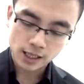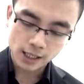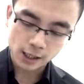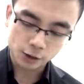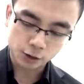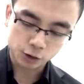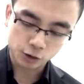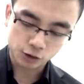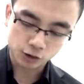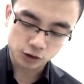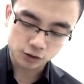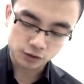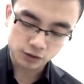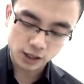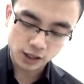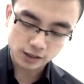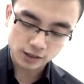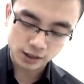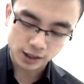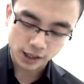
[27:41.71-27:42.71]
is going to
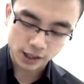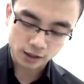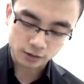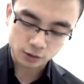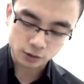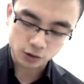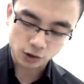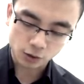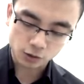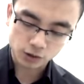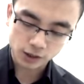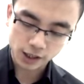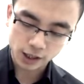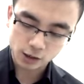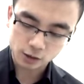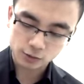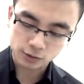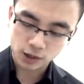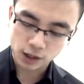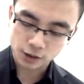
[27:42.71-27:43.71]
discount those
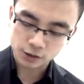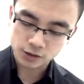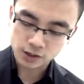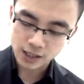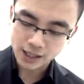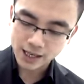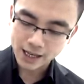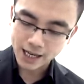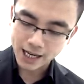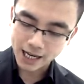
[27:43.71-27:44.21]
cash flows